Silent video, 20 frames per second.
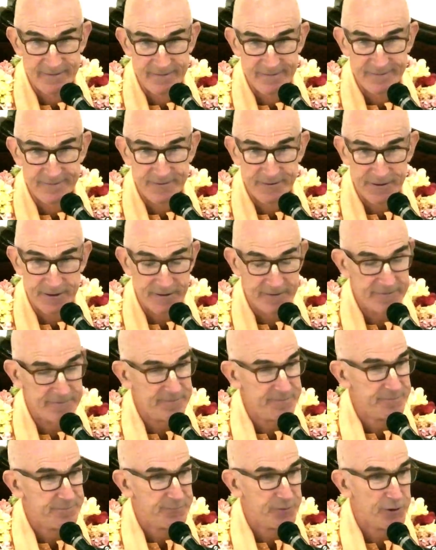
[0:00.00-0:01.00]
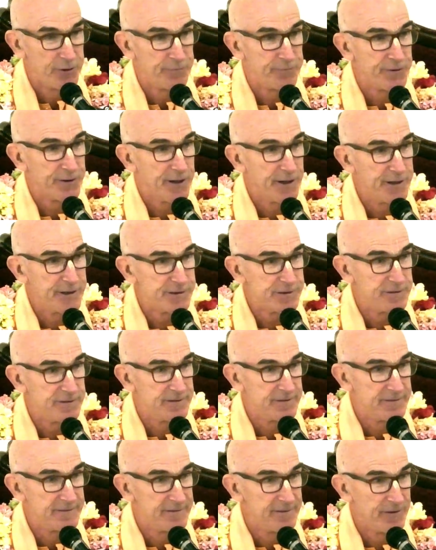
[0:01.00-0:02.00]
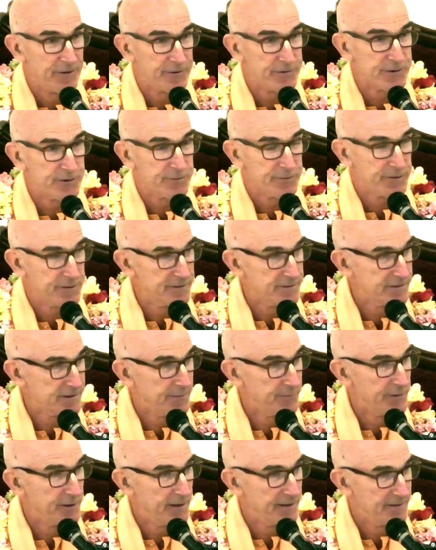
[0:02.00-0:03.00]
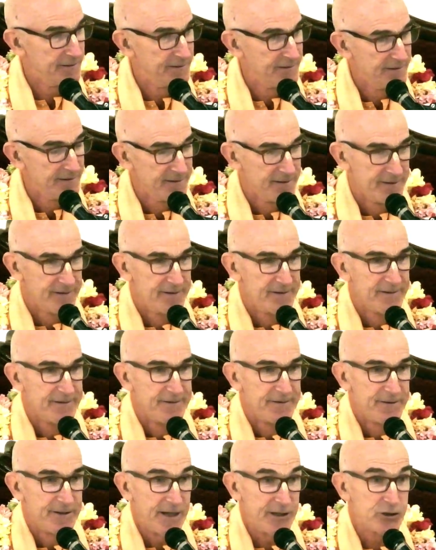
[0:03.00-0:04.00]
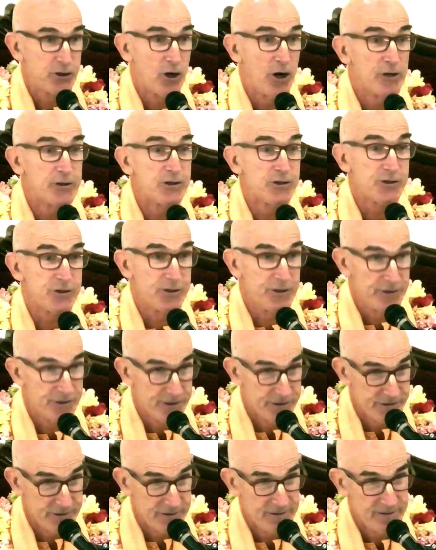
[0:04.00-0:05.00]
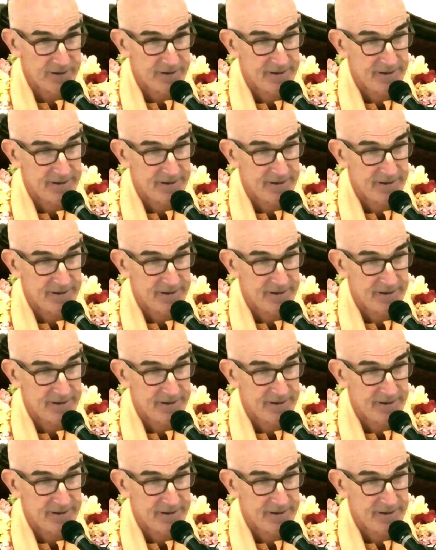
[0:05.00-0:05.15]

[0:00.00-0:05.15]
to get purification and also get some of that consciousness.